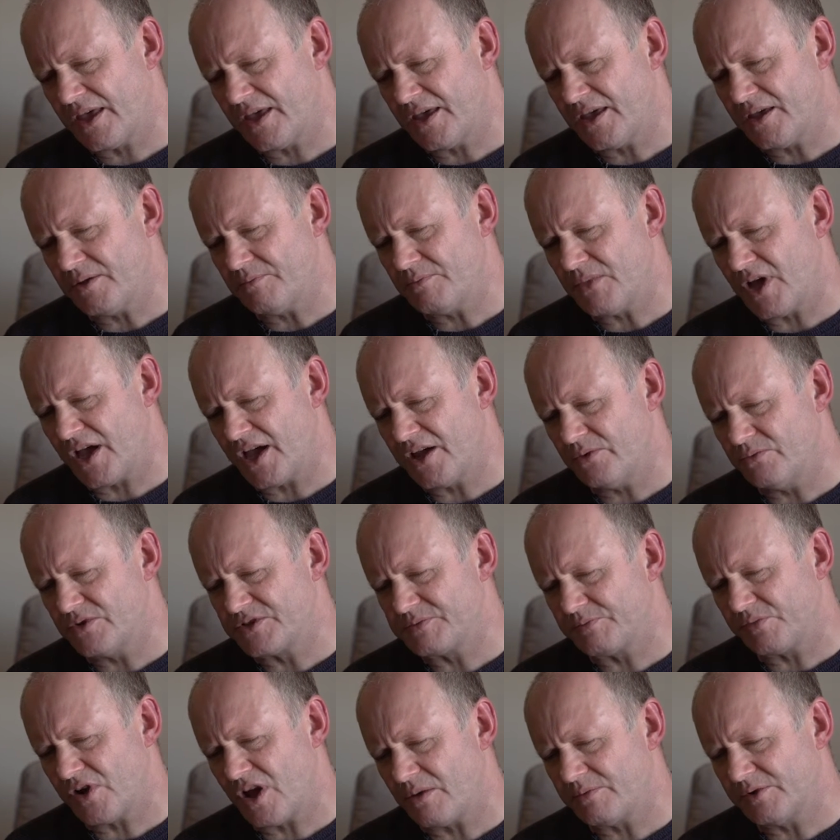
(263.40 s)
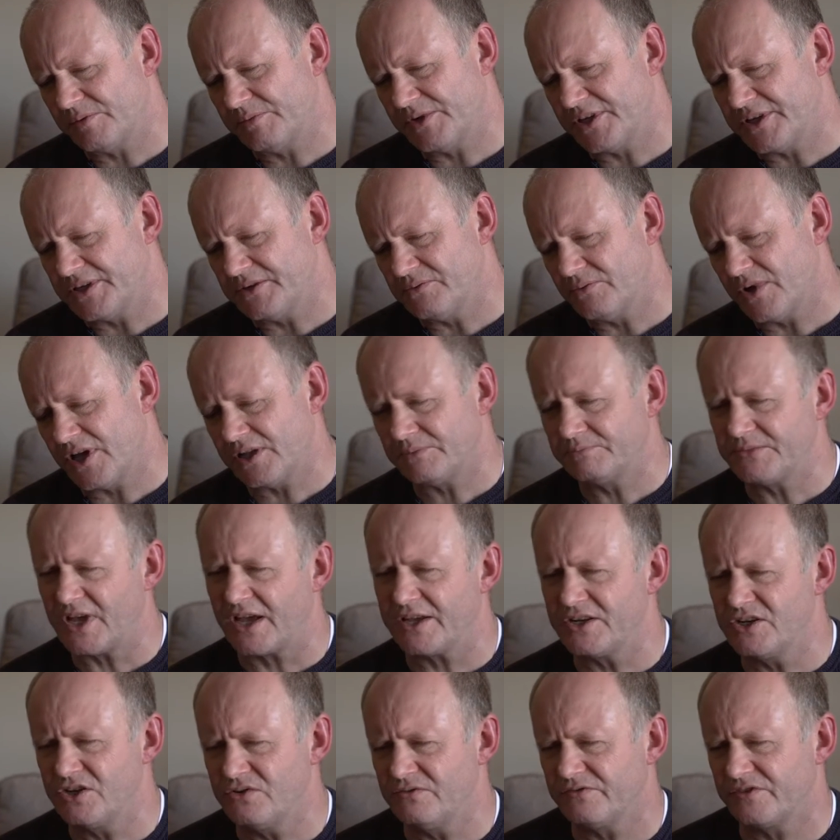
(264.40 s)
I was probably, well,
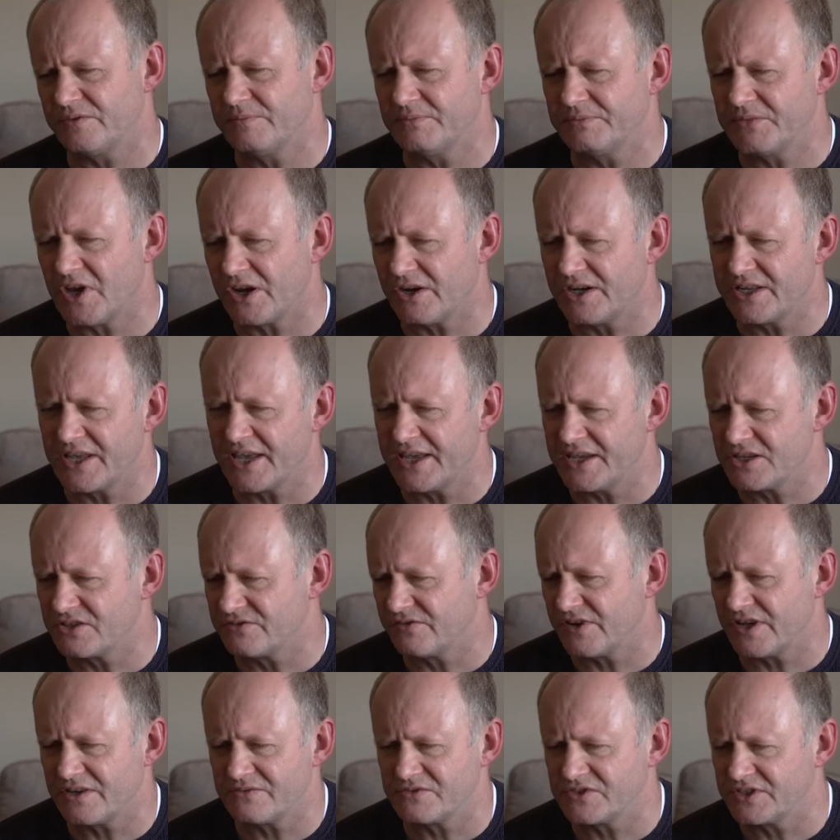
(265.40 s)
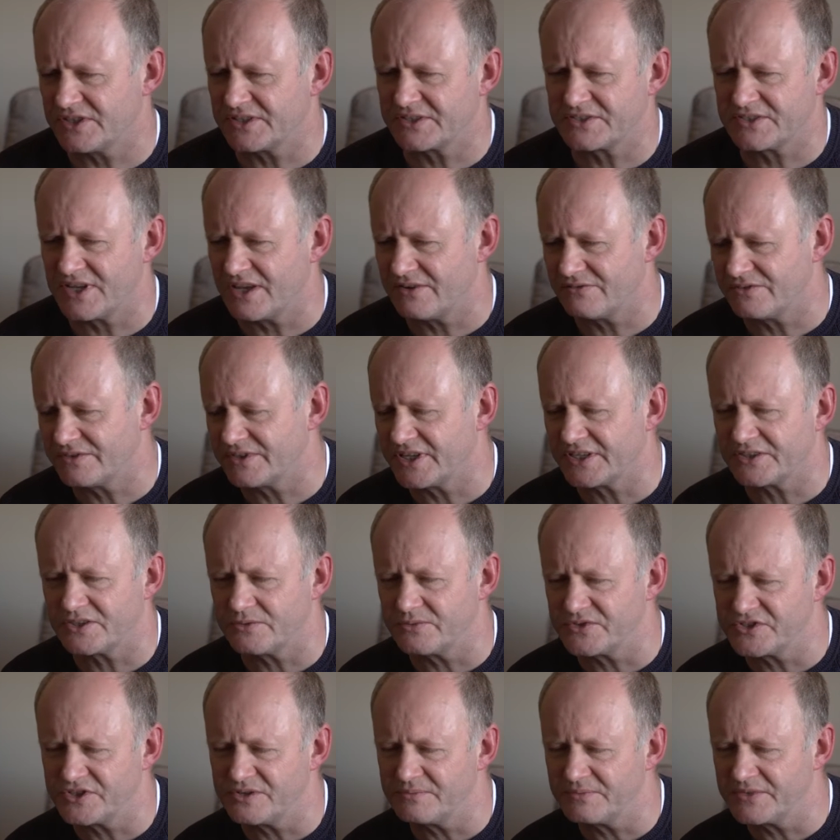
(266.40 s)
I knew from an early age, 5, 6, 7, that
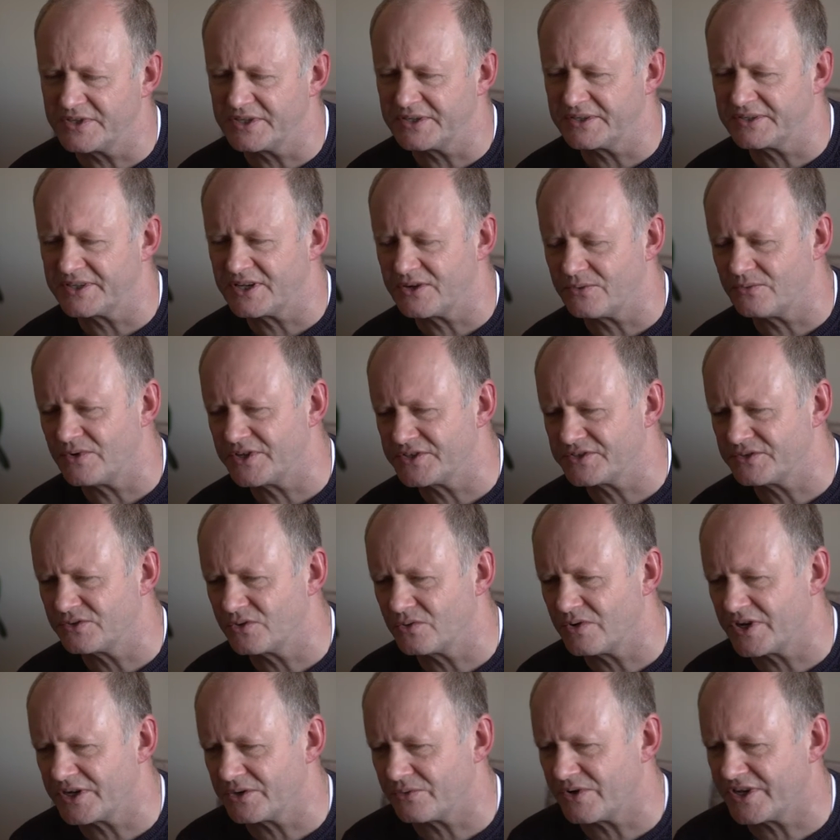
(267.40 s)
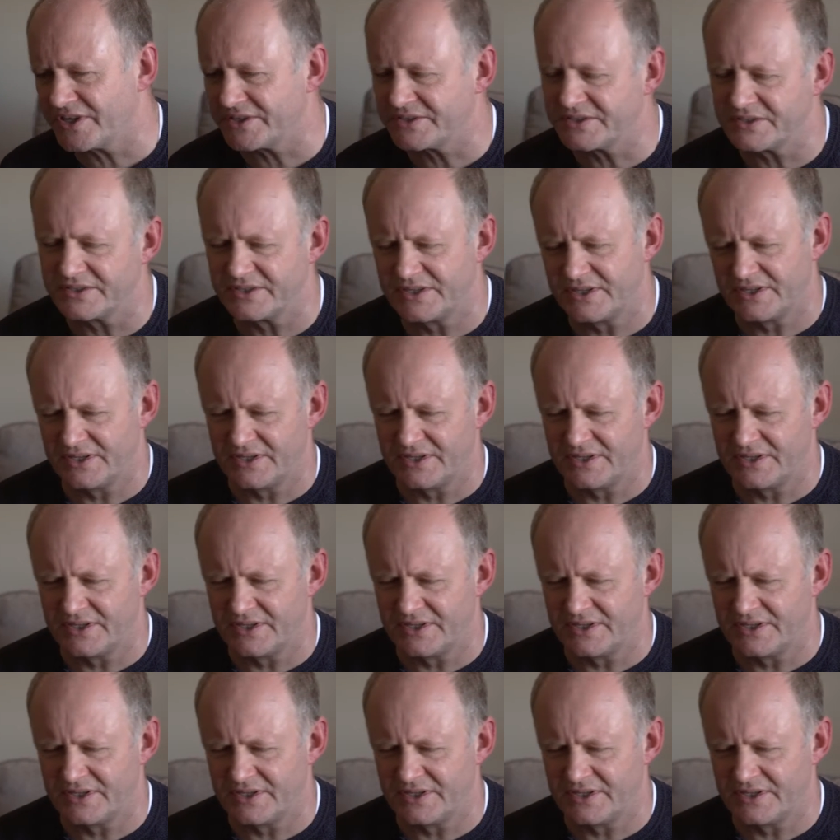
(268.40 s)
there was something that wasn't quite right.